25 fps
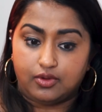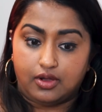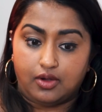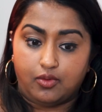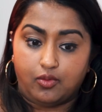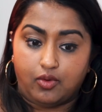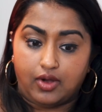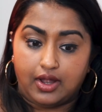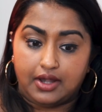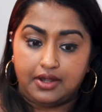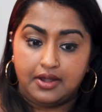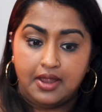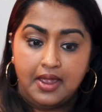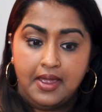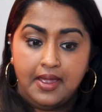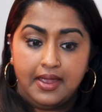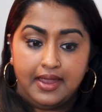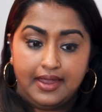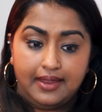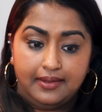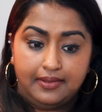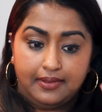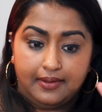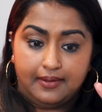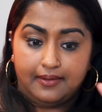War I,
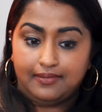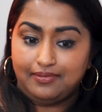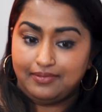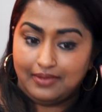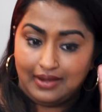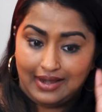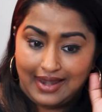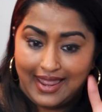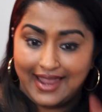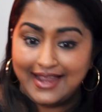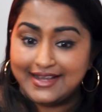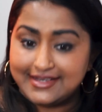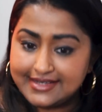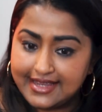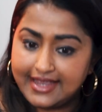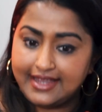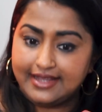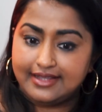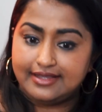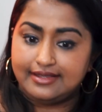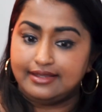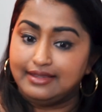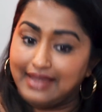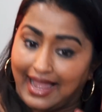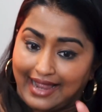in the late
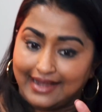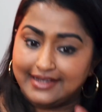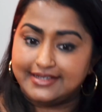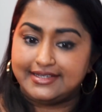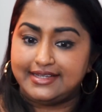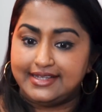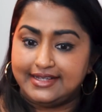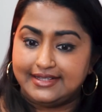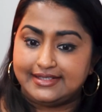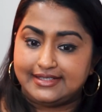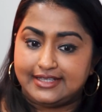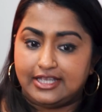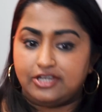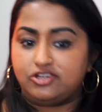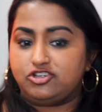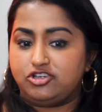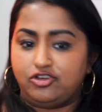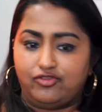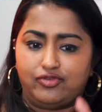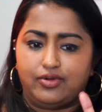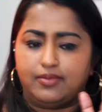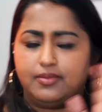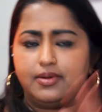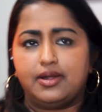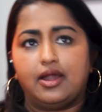19th century,
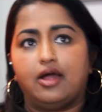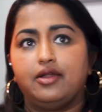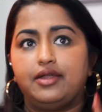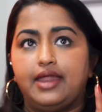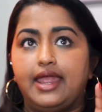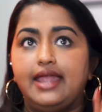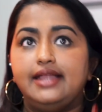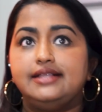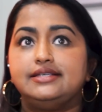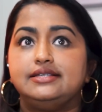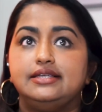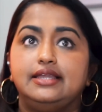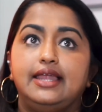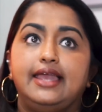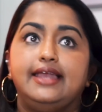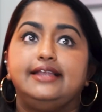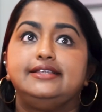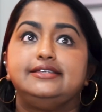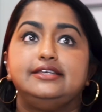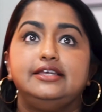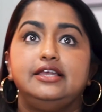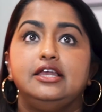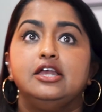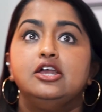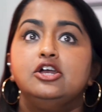from around
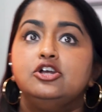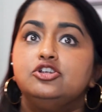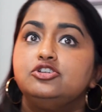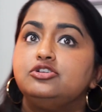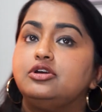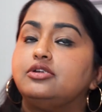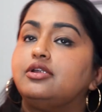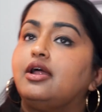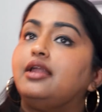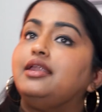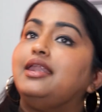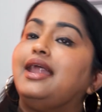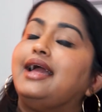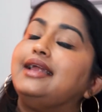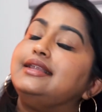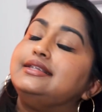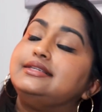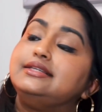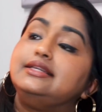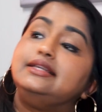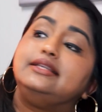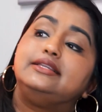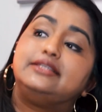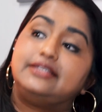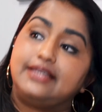1880 to around
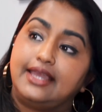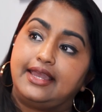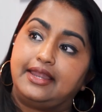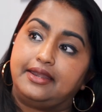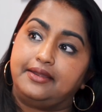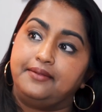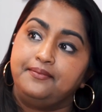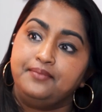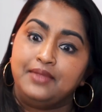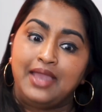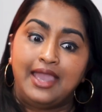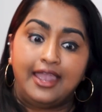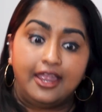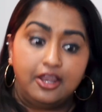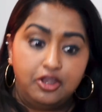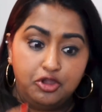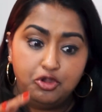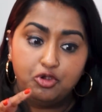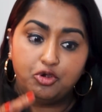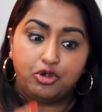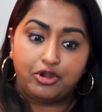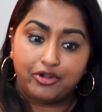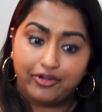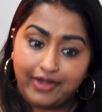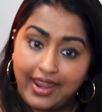1910, in
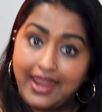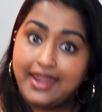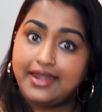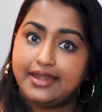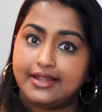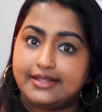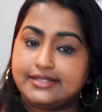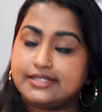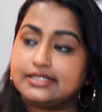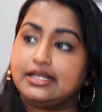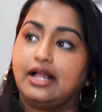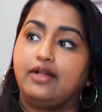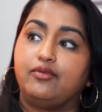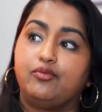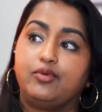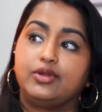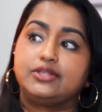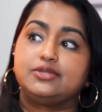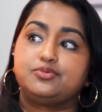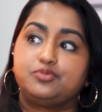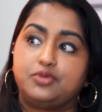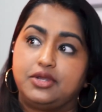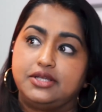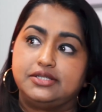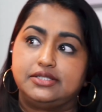Ukraine itself, what's
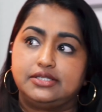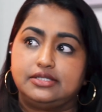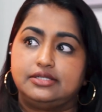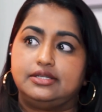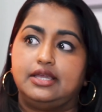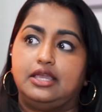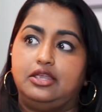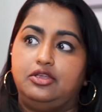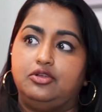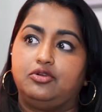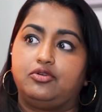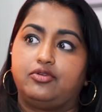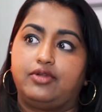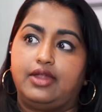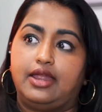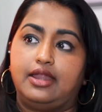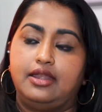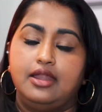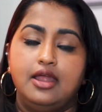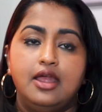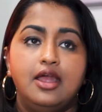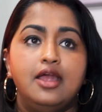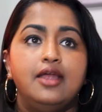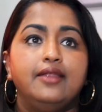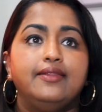present-day
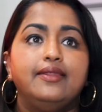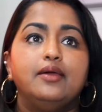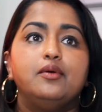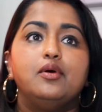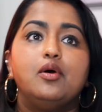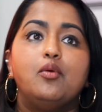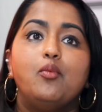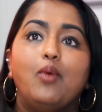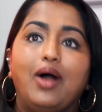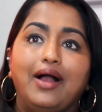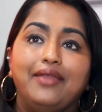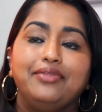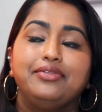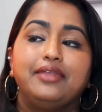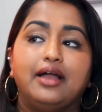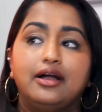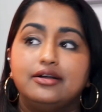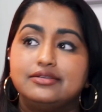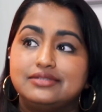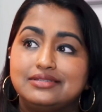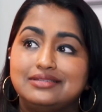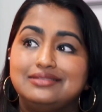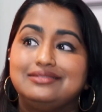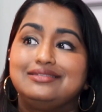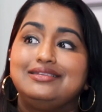Ukraine, there were
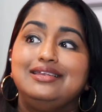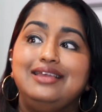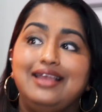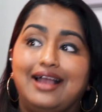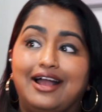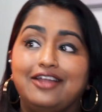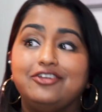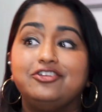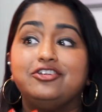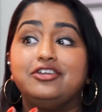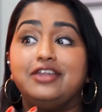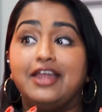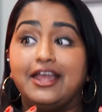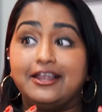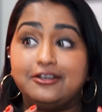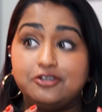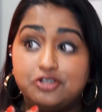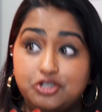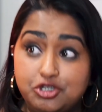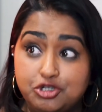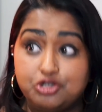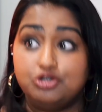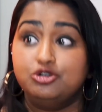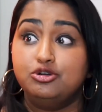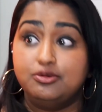
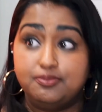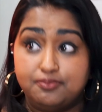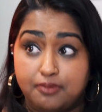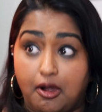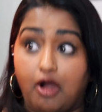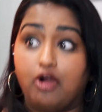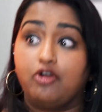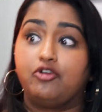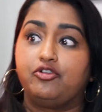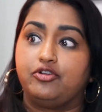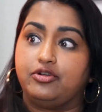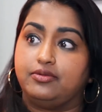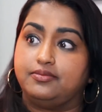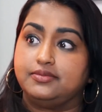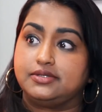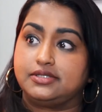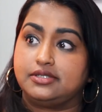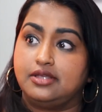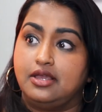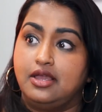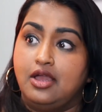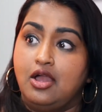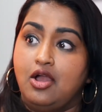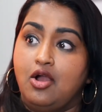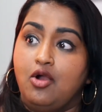1,302 pogroms,
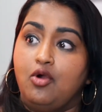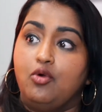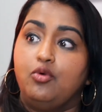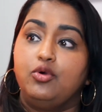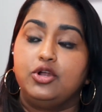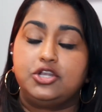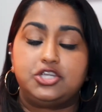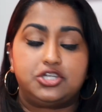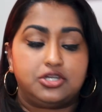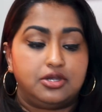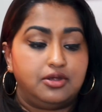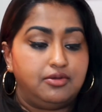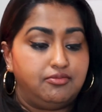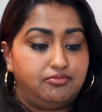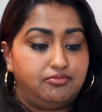which